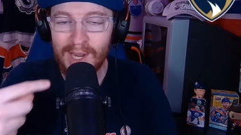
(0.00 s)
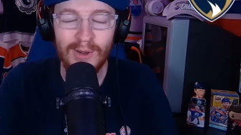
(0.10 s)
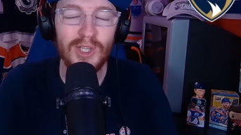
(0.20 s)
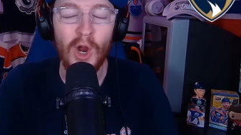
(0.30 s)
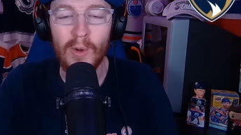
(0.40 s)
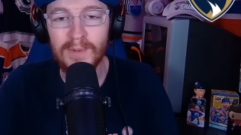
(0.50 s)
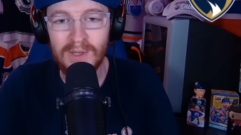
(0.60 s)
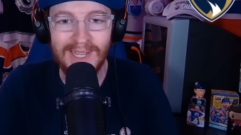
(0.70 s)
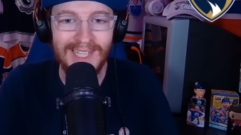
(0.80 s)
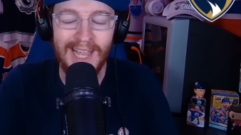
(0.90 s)
chirps. You
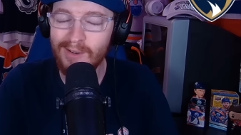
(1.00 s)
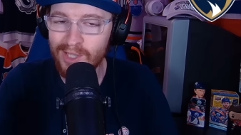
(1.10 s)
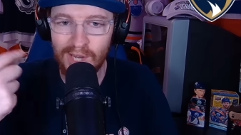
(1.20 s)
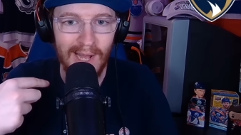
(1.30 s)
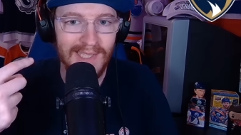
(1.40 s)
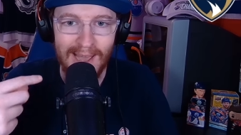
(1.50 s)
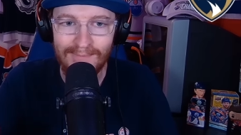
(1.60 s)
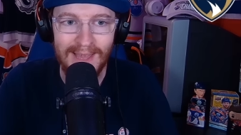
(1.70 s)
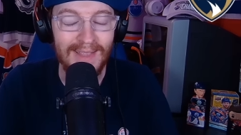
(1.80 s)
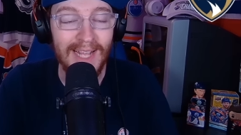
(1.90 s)
can take your shots at
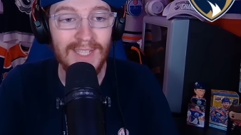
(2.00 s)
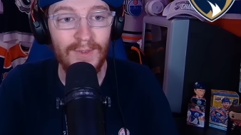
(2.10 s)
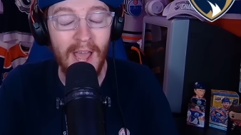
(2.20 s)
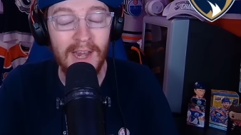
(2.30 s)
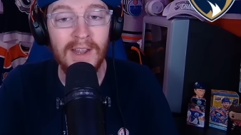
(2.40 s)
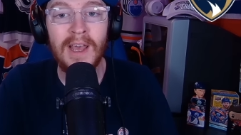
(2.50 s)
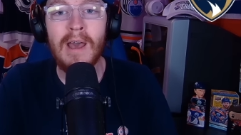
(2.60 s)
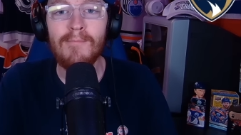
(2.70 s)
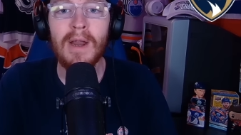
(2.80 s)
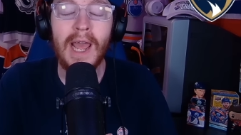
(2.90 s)
me. That's fine.
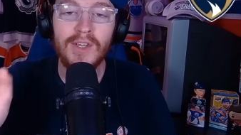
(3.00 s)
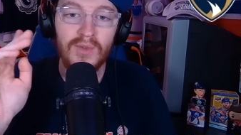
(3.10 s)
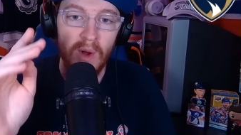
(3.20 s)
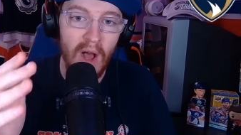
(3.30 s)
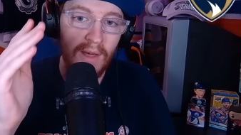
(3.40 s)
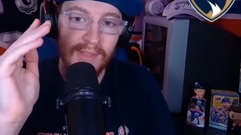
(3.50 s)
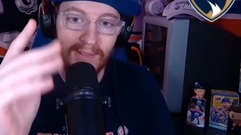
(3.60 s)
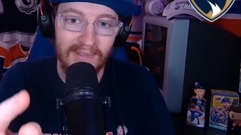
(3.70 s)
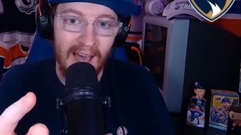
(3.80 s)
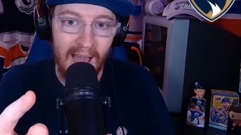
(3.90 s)
But I draw the
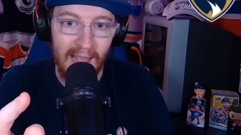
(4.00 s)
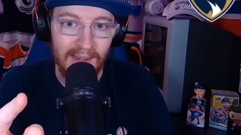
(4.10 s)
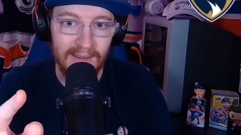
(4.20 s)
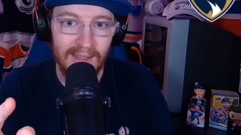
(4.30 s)
line.